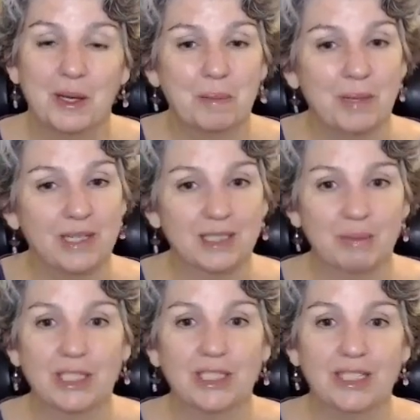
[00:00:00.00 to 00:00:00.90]
but
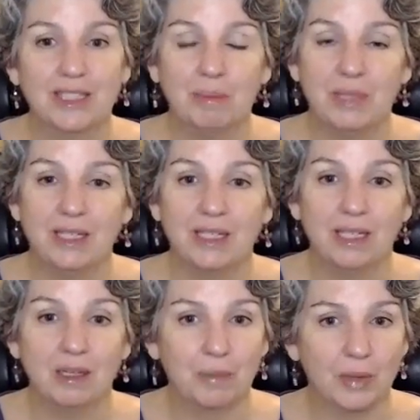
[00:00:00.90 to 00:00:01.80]
especially in the
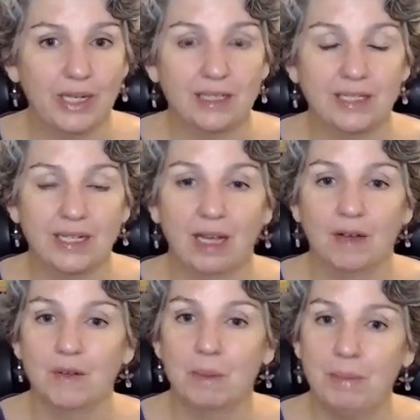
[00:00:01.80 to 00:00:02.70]
beginning, break it
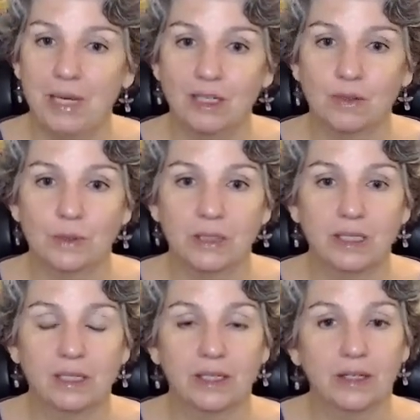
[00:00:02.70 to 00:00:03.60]
down, make it really
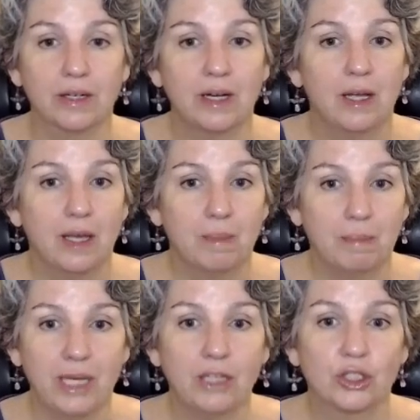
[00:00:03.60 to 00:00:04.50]
clear.
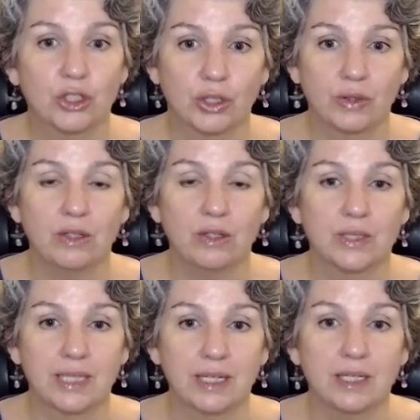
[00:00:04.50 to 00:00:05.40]
Make sure that you're
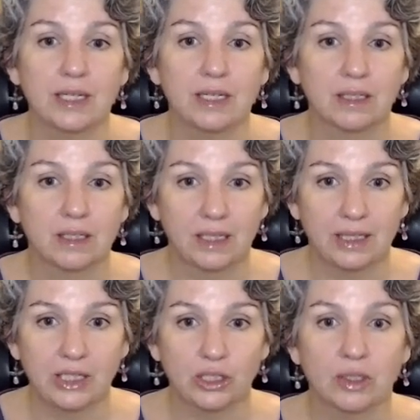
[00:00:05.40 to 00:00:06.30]
sending
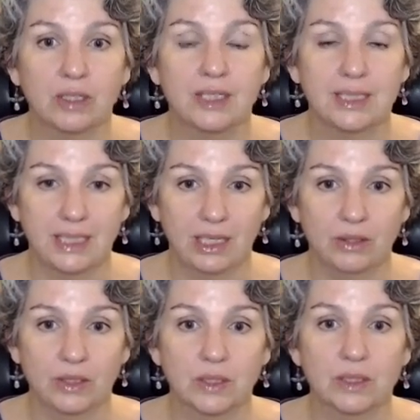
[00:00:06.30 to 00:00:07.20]
clear
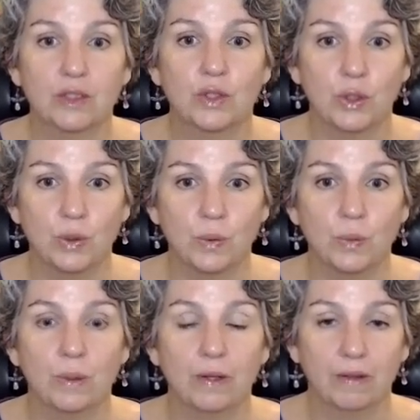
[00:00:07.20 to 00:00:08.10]
signals
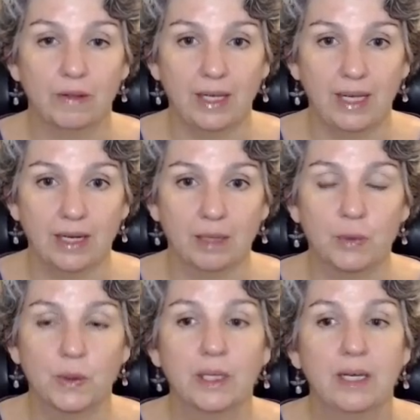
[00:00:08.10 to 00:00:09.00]
to the
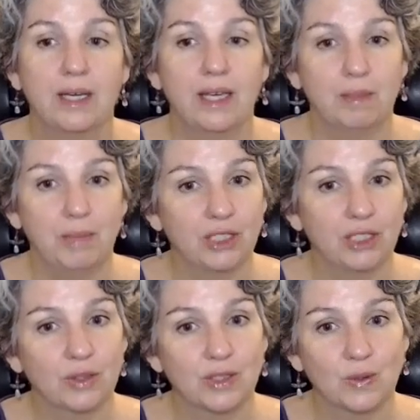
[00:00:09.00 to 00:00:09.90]
animal, and make
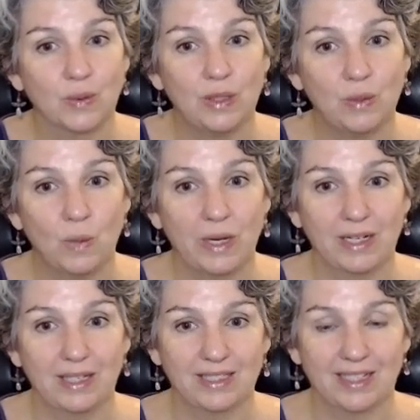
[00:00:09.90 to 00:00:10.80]
sure it's only one
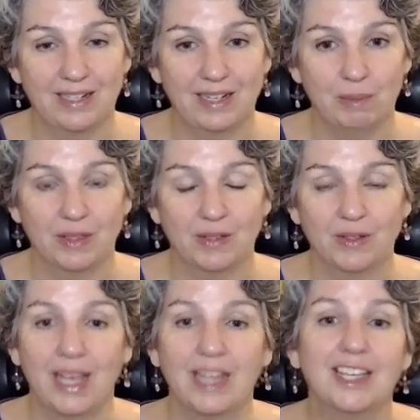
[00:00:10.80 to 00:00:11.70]
at a time.
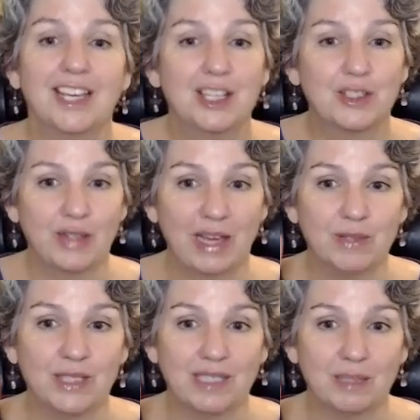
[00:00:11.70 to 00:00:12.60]
Okay, so that
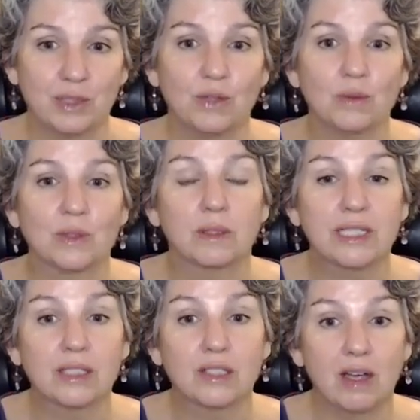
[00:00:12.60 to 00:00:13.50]
was step 2. So
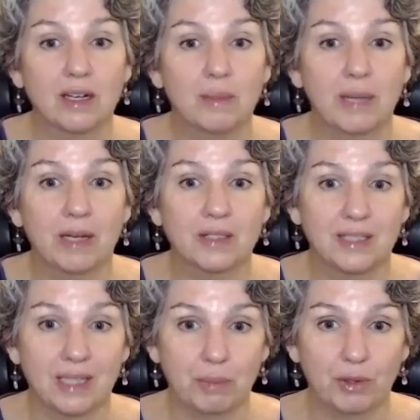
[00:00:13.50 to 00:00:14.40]
let's talk about
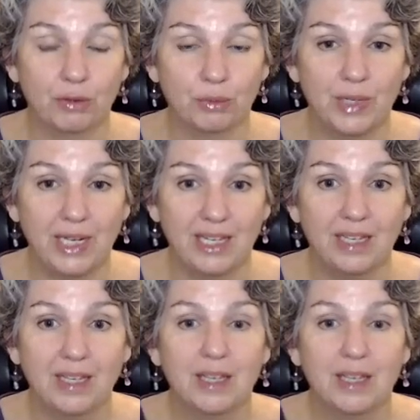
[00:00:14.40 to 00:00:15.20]
step 3.